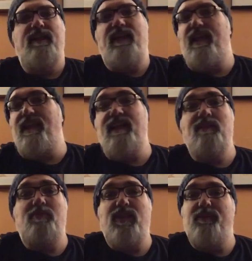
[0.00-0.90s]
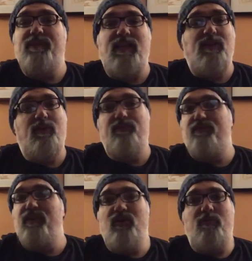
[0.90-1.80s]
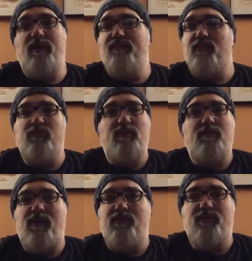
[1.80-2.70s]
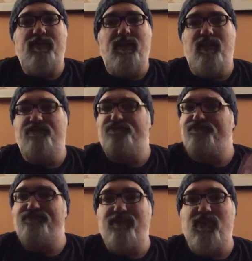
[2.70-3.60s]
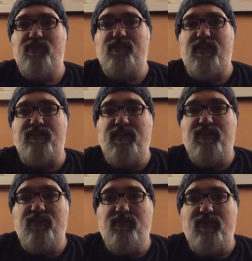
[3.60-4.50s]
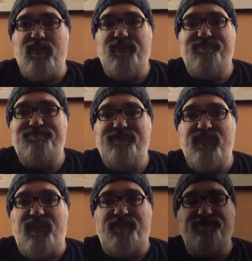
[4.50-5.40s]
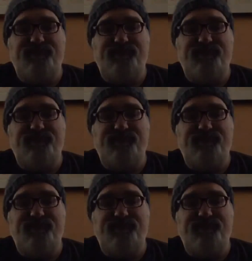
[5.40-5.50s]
Again, anybody with kind of, you know, basic rudimentary technique can do this. So.